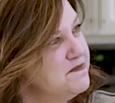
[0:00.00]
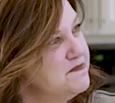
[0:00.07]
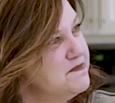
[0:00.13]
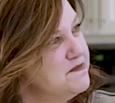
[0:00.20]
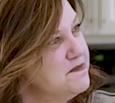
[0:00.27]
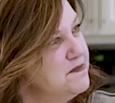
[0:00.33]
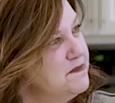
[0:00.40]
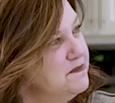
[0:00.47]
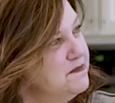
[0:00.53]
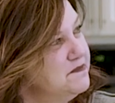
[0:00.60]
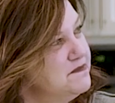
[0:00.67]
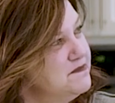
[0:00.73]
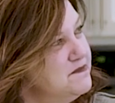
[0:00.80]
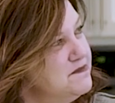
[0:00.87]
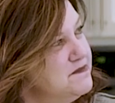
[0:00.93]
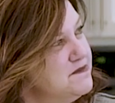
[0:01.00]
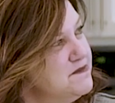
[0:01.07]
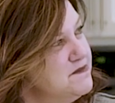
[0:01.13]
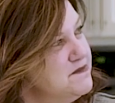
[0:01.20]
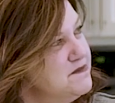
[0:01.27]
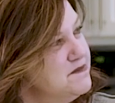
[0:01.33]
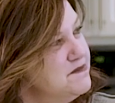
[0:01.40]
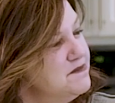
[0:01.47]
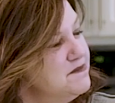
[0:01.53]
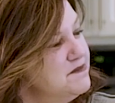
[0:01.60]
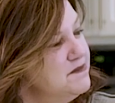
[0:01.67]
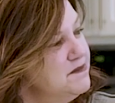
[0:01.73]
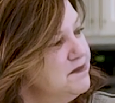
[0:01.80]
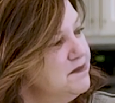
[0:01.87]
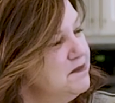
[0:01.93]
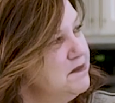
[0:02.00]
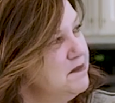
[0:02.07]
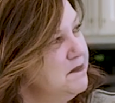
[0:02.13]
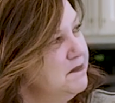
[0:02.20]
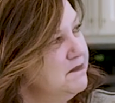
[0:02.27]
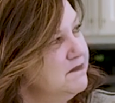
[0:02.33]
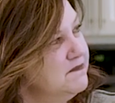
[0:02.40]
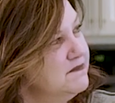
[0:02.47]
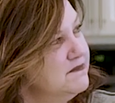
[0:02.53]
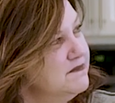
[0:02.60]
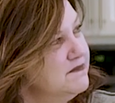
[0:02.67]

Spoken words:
The person shown says nothing.